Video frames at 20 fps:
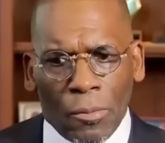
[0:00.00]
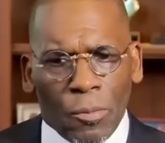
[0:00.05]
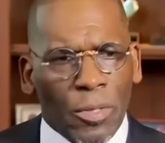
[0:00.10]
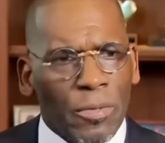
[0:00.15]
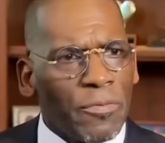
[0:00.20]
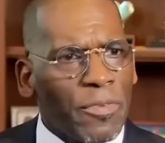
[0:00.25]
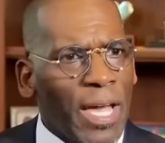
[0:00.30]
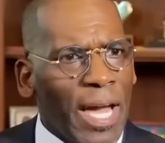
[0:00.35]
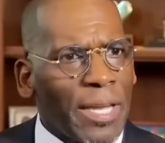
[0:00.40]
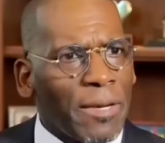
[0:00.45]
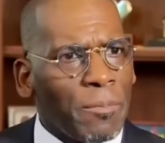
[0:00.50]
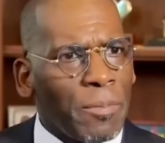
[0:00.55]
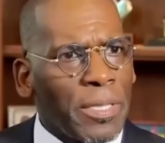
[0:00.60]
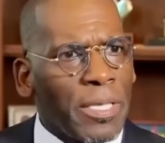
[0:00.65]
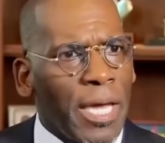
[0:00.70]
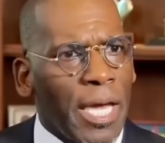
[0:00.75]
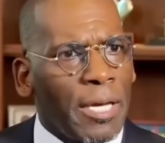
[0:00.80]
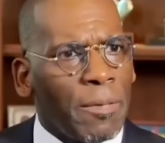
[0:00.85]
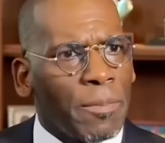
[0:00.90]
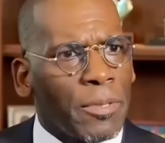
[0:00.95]
We've got to
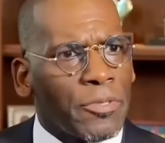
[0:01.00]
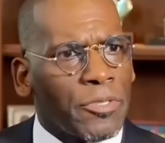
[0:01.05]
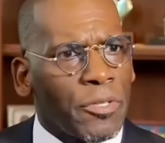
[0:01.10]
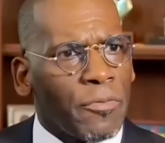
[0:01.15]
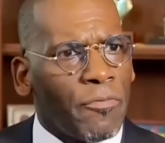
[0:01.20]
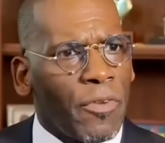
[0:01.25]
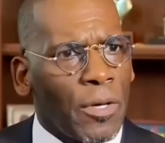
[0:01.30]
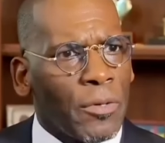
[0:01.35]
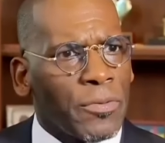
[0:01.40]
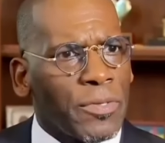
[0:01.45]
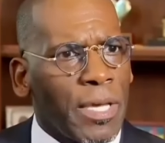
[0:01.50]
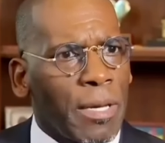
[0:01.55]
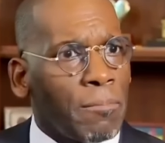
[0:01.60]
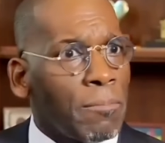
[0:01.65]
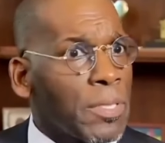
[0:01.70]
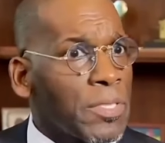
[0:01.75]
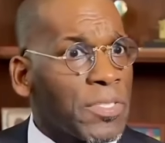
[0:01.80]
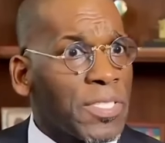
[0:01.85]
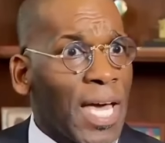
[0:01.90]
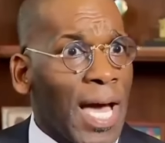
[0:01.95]
be able to vote,
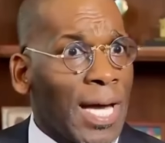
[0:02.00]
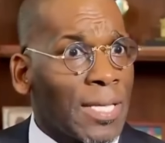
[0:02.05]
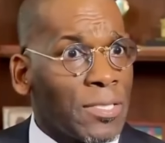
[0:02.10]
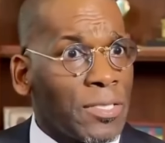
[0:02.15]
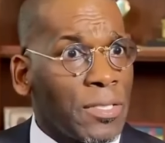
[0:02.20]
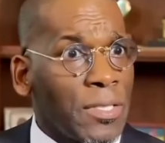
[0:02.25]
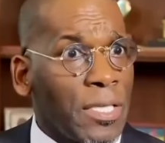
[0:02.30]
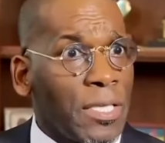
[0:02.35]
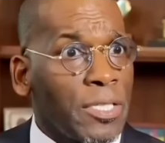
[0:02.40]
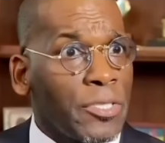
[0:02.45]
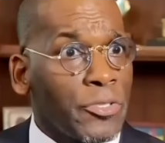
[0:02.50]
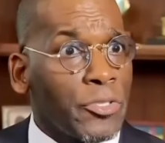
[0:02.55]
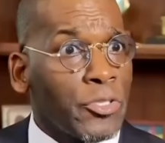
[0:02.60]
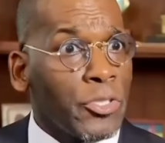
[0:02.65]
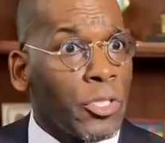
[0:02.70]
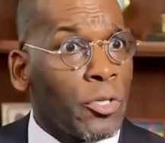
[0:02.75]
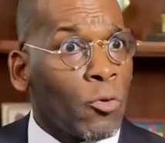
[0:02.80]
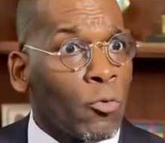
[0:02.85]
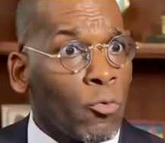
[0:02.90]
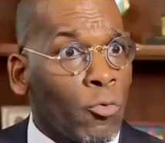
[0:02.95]
that misogyny is
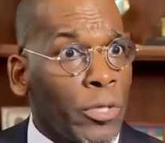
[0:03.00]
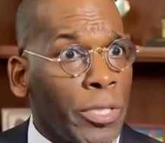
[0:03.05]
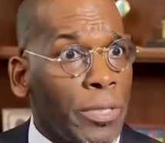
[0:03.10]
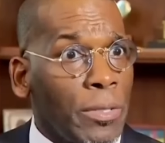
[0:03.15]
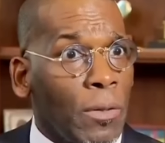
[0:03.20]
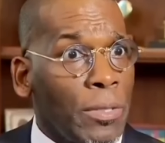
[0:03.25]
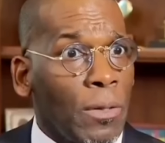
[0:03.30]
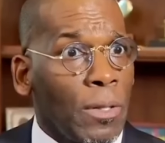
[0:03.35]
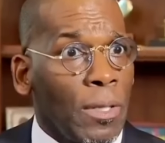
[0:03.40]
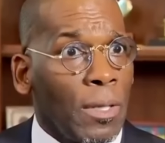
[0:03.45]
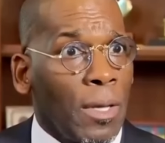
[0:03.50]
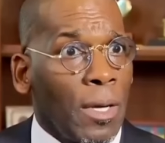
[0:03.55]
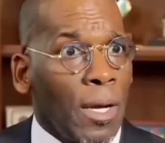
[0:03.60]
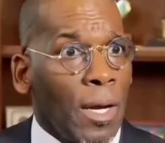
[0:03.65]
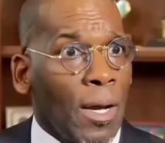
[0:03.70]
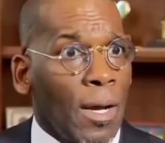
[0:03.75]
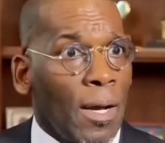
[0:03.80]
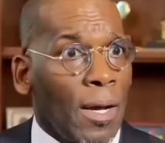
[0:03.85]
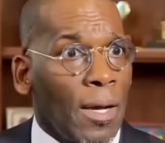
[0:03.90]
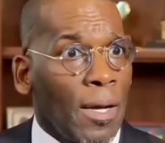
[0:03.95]
still real.
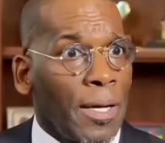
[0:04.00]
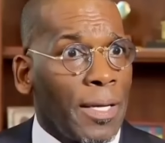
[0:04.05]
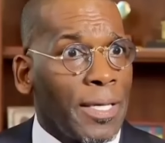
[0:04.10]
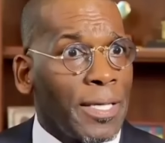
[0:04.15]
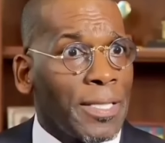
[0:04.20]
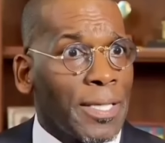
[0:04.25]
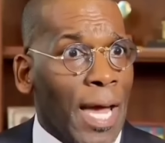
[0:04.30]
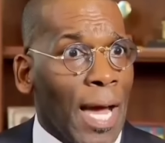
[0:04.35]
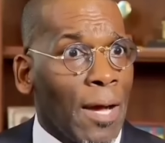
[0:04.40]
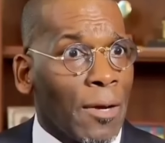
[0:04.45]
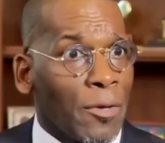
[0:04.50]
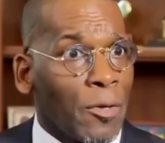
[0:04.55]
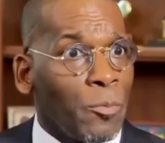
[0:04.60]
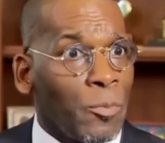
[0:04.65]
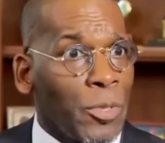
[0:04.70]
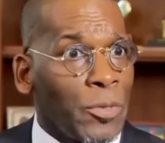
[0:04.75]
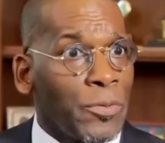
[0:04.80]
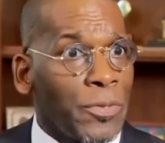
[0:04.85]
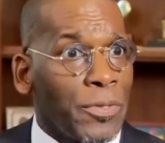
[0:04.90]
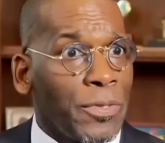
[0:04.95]
In our
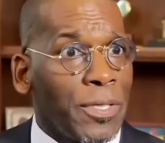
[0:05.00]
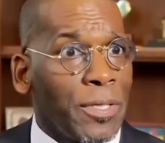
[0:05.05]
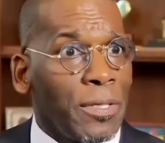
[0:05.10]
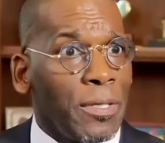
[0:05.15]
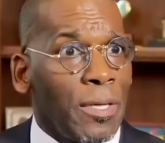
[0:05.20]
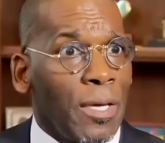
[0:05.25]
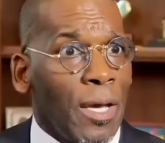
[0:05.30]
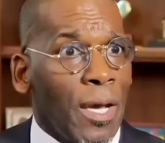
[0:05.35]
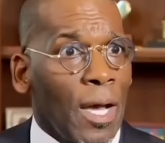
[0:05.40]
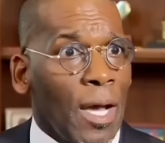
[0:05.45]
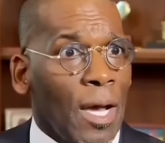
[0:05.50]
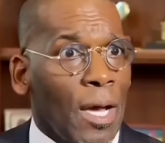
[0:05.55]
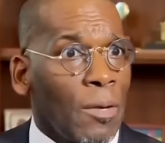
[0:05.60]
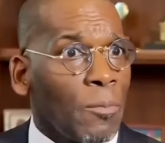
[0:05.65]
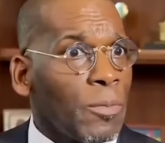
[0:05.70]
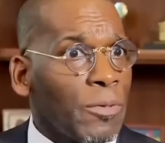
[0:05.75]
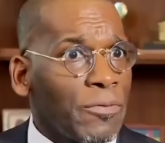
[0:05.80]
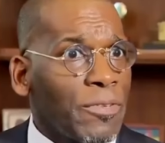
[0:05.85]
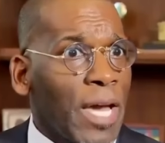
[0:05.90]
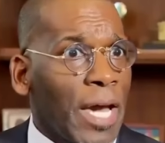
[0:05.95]
community,
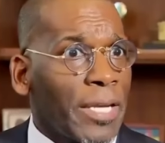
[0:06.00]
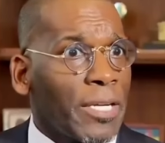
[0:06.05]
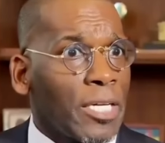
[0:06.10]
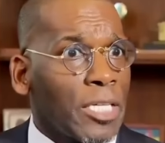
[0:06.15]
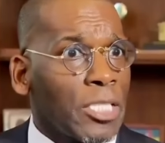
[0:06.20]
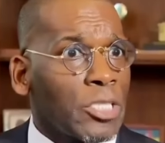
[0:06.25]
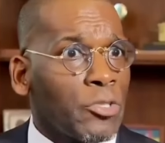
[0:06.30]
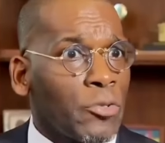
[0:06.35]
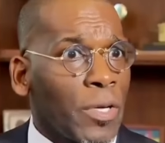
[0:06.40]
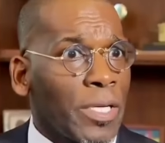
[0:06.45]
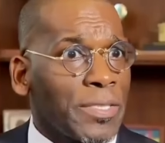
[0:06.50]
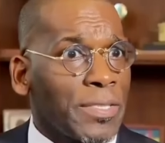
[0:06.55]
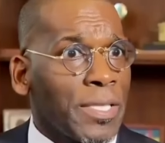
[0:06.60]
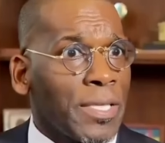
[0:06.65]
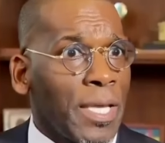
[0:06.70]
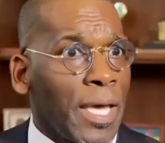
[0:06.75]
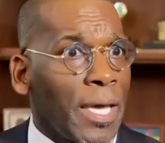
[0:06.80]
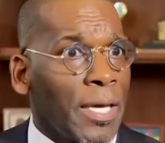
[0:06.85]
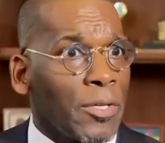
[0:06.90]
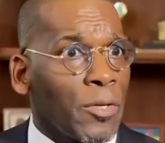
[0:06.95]
we've got to
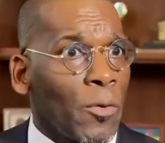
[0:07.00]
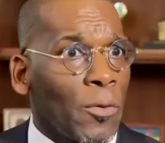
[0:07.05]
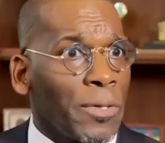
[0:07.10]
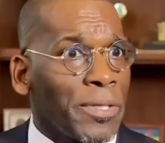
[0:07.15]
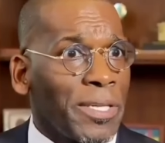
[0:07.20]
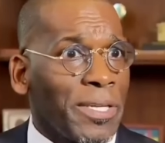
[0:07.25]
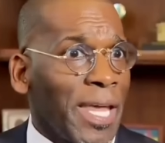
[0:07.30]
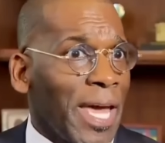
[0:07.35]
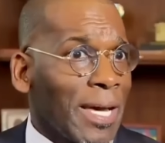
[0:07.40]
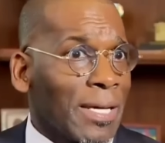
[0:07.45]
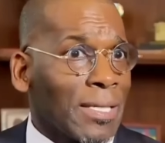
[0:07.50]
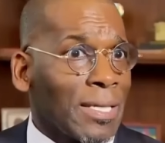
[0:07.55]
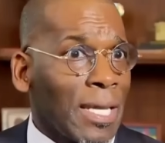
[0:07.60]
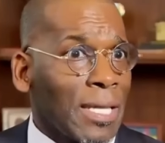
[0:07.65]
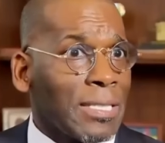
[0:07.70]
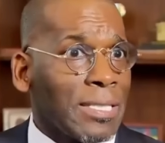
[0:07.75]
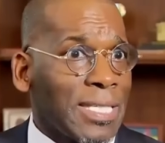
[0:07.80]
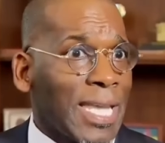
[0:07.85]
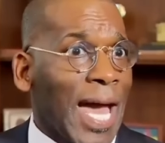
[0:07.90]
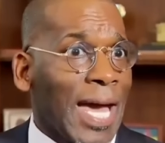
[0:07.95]
address it head on and
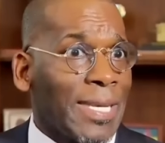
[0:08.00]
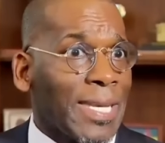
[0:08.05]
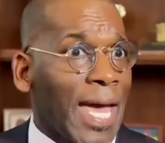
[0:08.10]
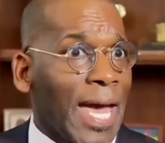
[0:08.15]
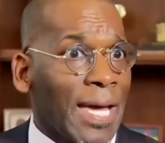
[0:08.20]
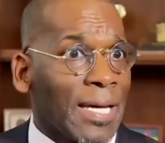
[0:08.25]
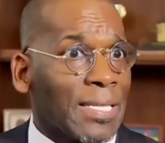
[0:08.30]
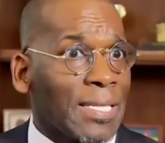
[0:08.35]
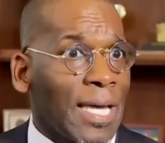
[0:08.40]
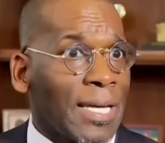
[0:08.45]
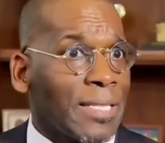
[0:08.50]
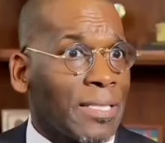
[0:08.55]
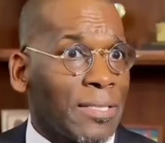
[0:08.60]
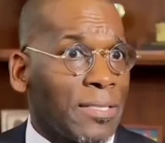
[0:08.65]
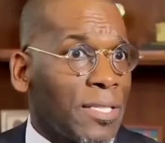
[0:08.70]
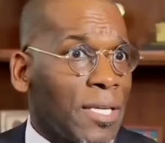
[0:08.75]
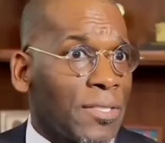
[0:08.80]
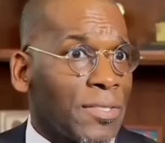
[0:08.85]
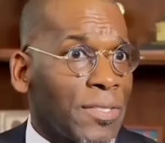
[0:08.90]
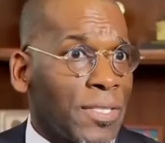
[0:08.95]
not act like
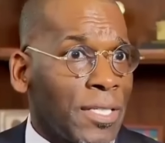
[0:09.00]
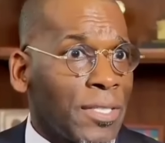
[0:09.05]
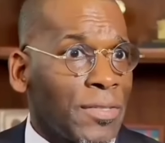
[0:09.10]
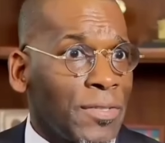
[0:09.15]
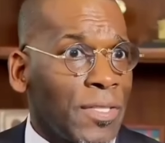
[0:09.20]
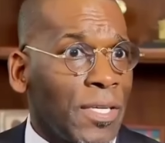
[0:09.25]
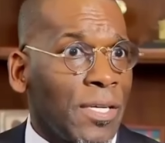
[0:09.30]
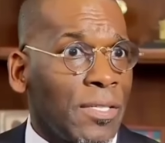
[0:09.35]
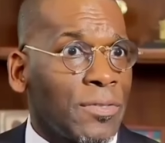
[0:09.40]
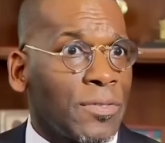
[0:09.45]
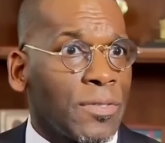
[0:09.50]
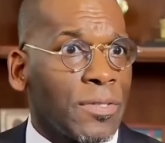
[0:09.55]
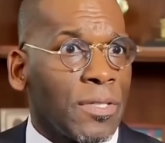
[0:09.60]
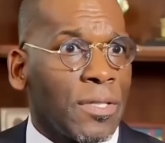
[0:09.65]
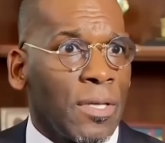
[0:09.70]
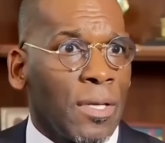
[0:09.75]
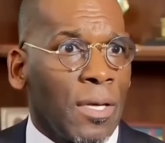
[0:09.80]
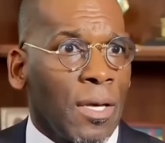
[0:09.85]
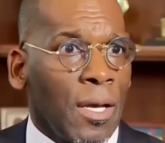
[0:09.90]
it doesn't exist.